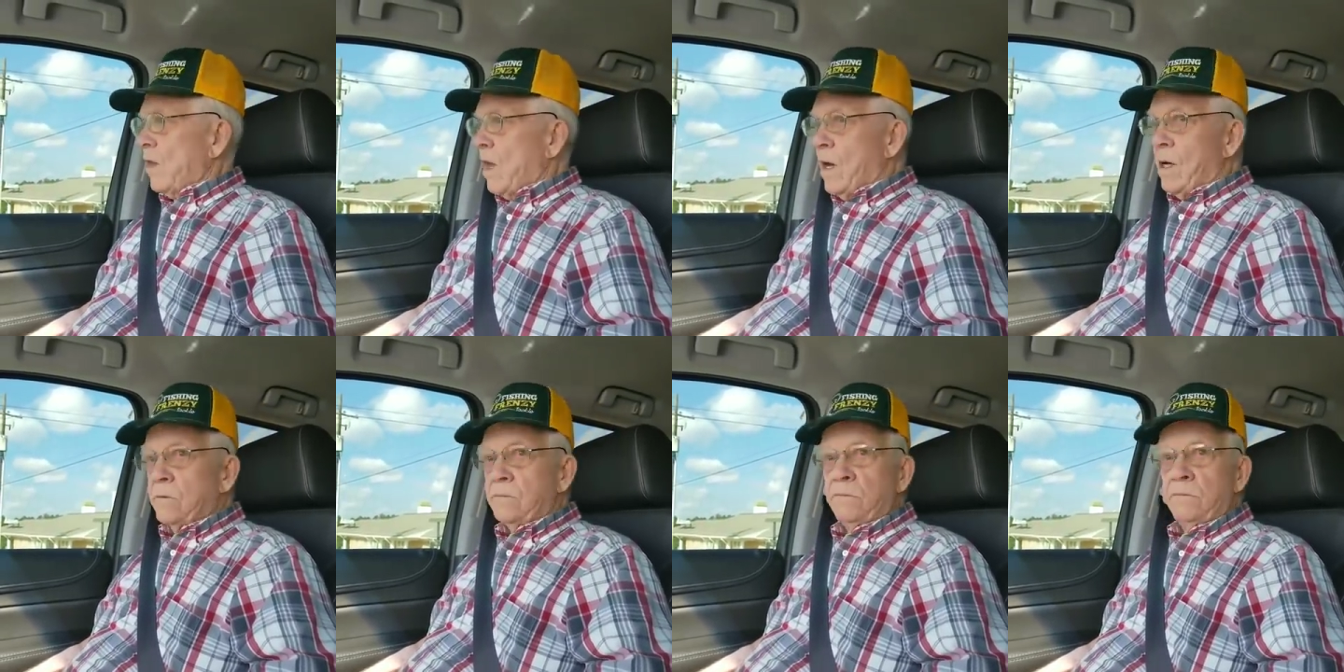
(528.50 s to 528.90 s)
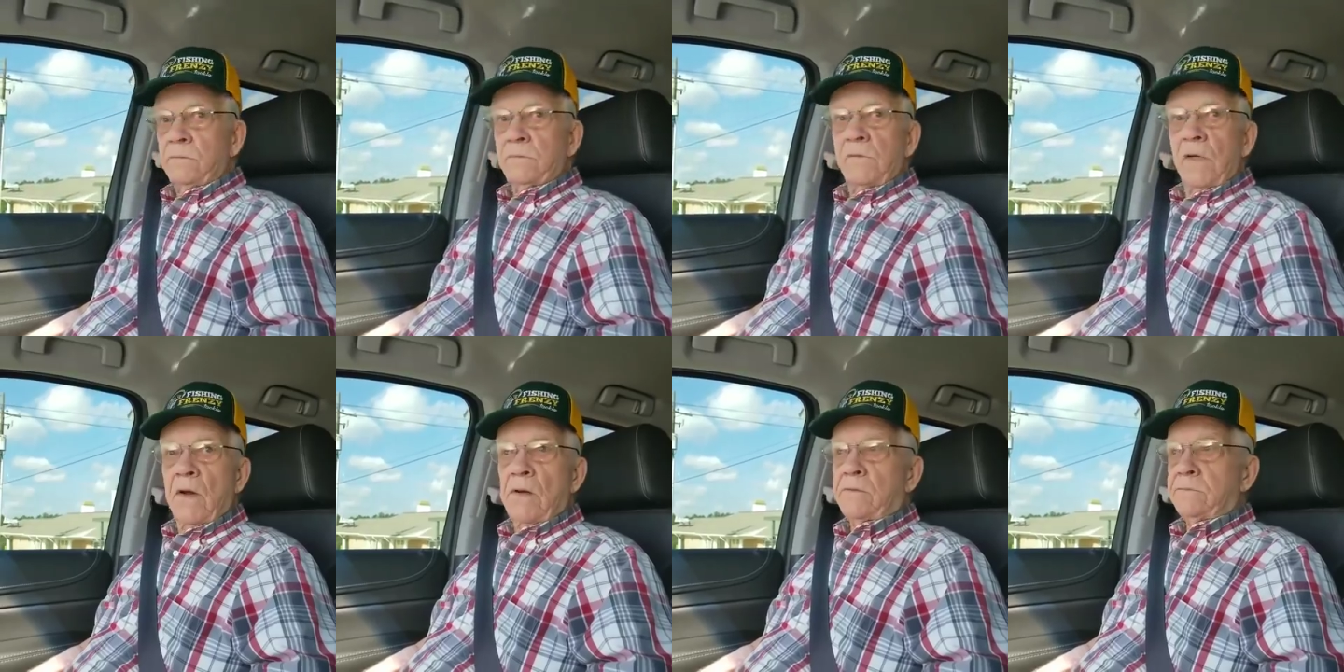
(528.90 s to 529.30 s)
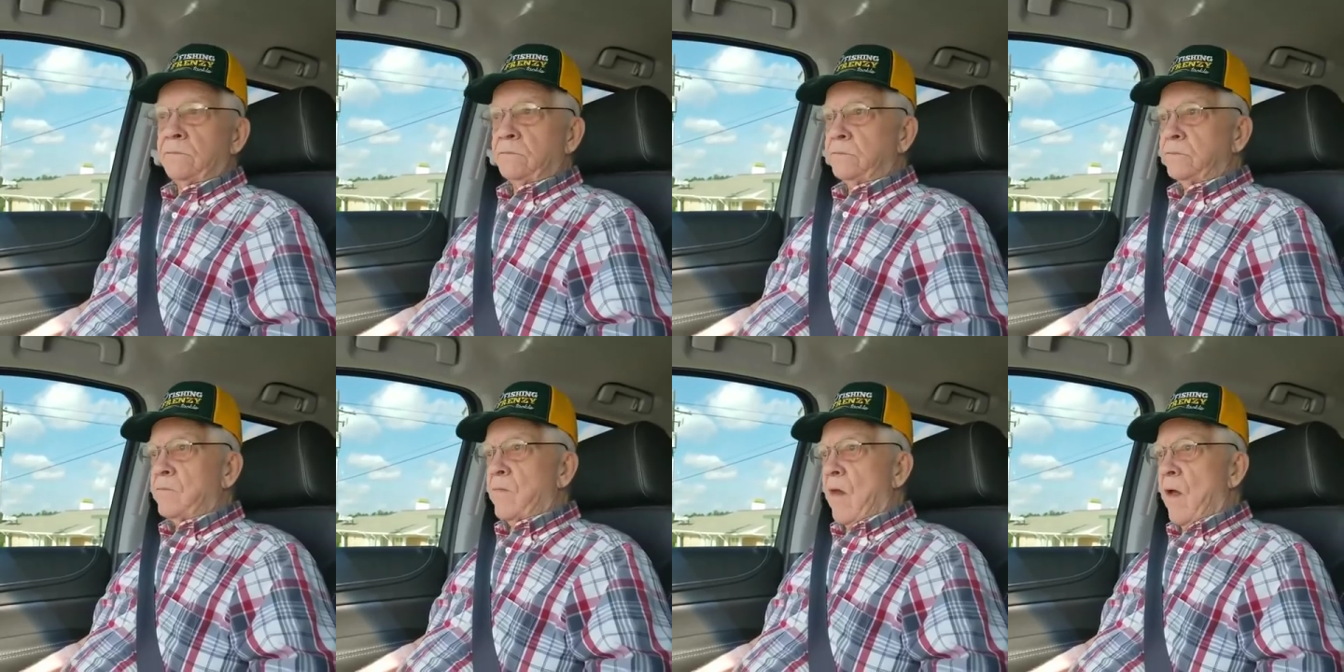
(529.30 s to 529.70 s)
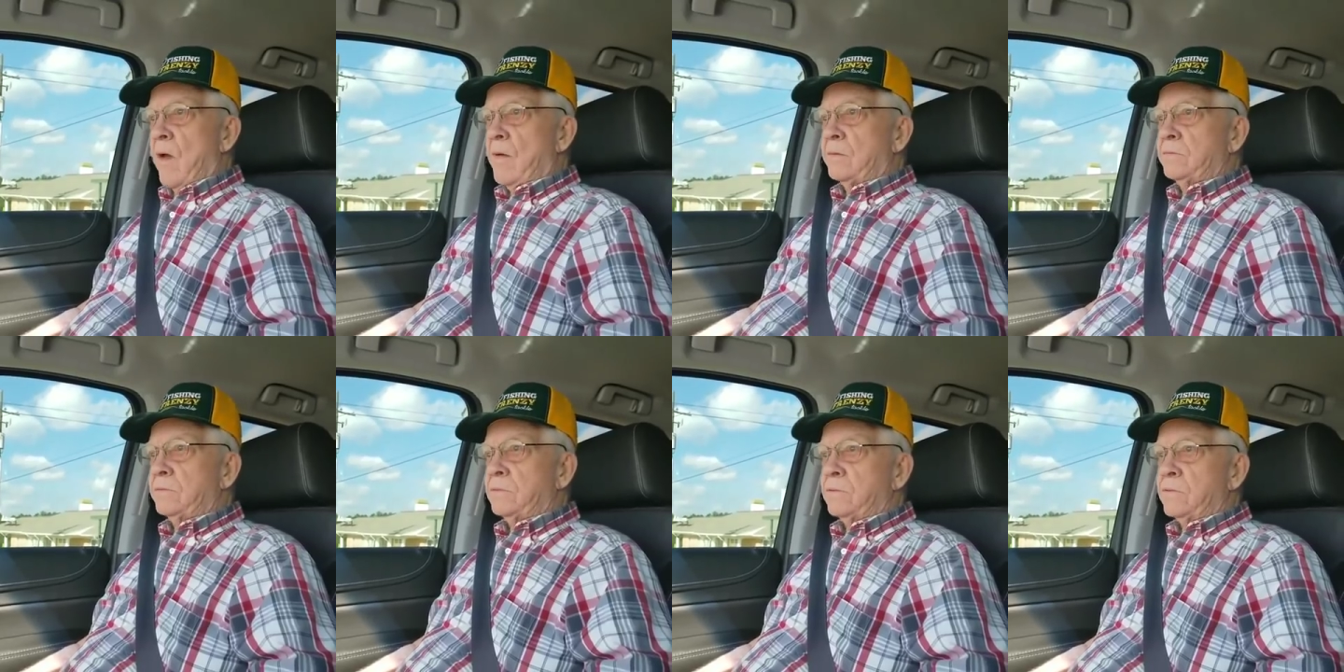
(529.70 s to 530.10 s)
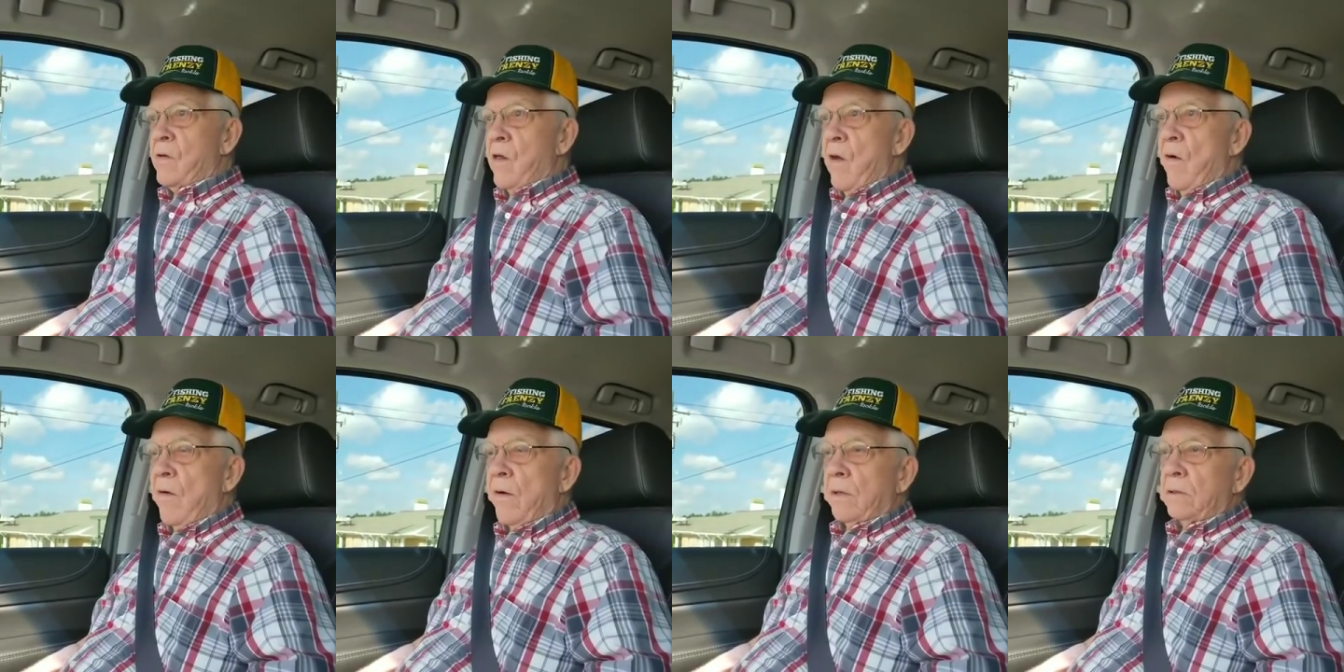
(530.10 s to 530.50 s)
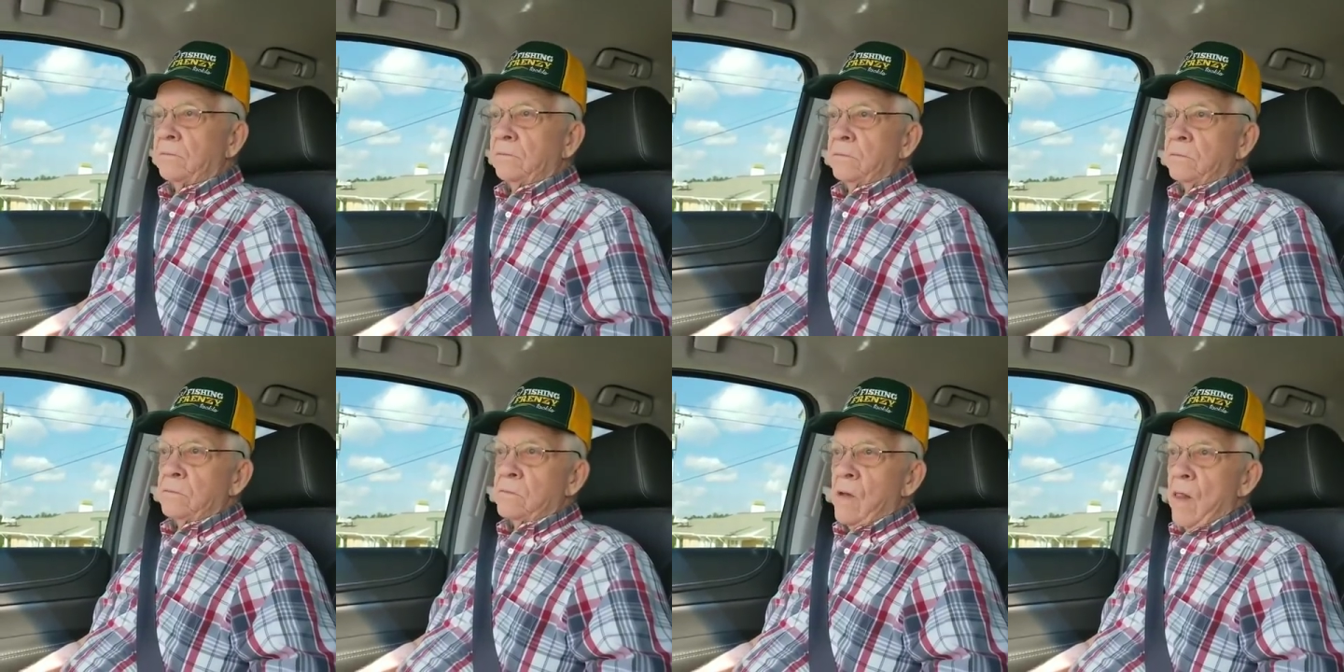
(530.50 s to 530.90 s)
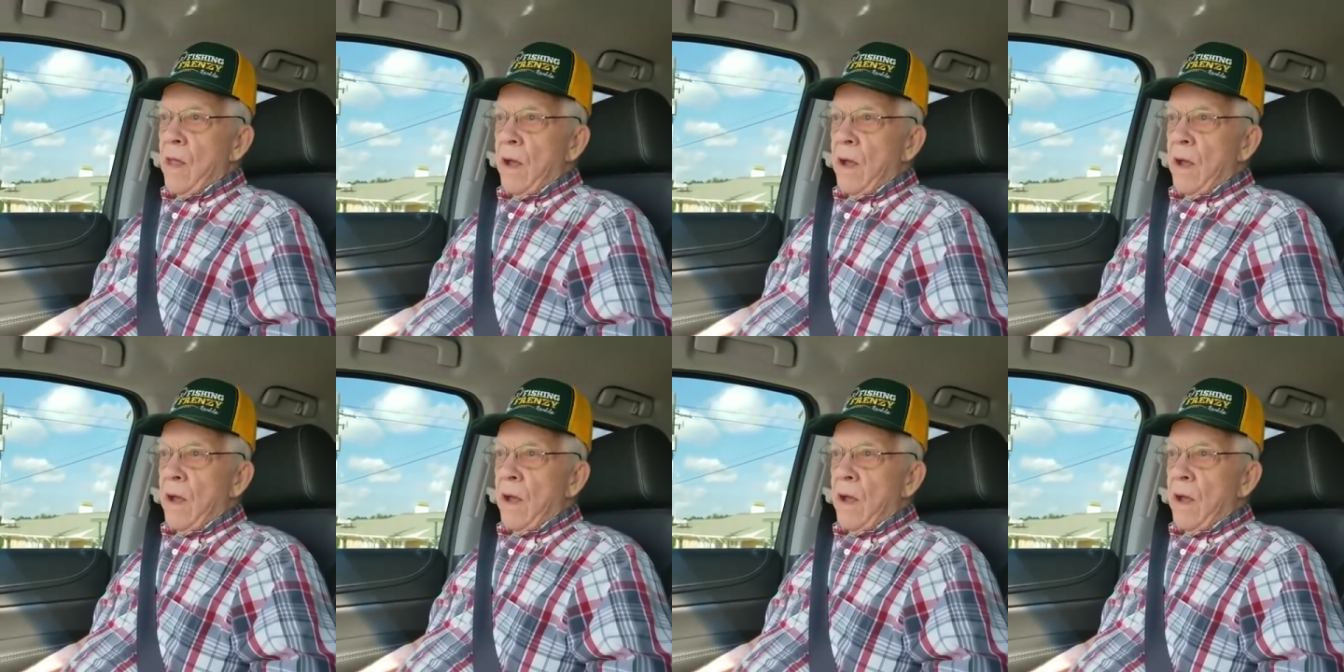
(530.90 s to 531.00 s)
looks like something up there called El Loco.